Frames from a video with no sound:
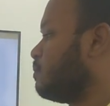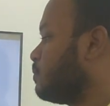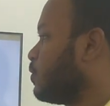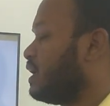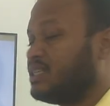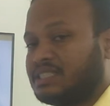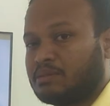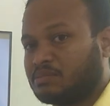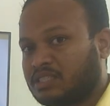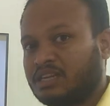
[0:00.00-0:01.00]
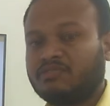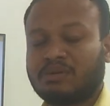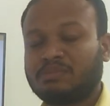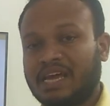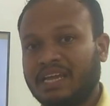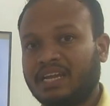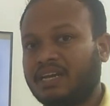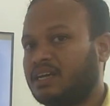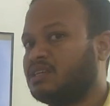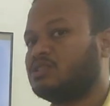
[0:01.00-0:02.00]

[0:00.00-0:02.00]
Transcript: Protect themselves from the heat.